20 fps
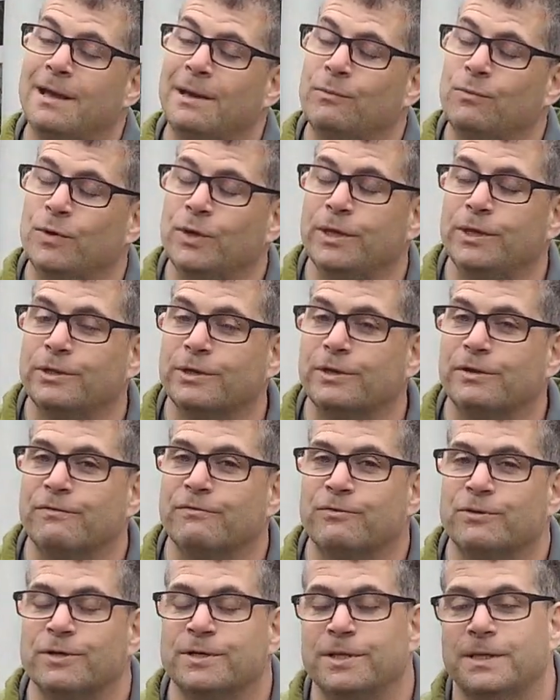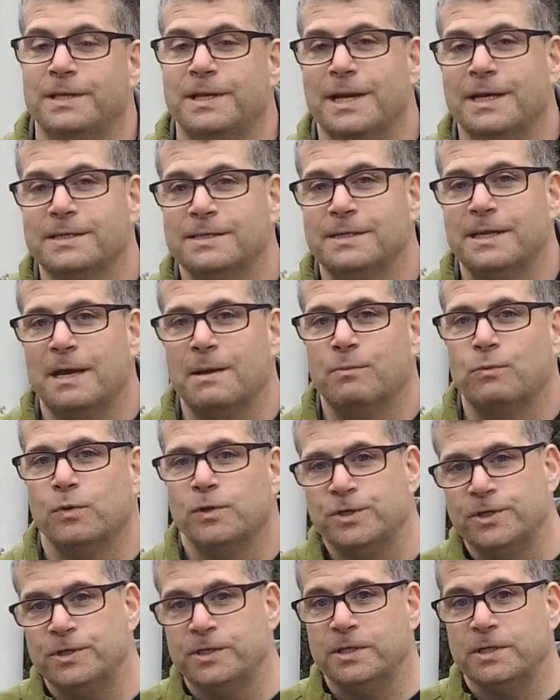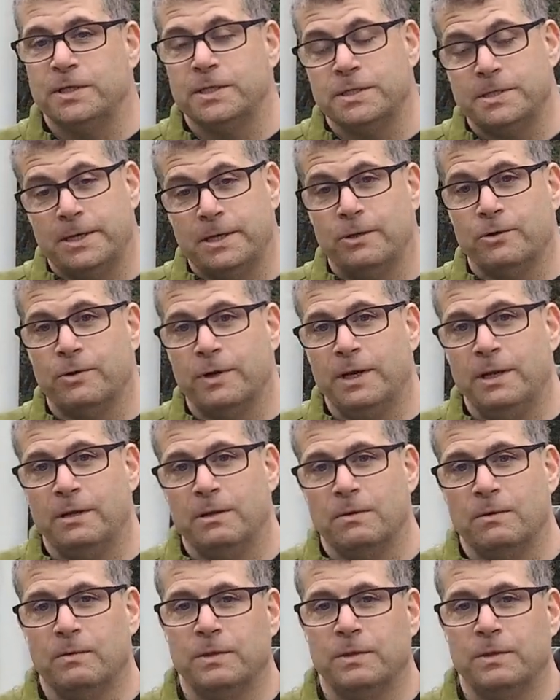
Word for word: I'm really looking forward to the next stop, which is a distillery,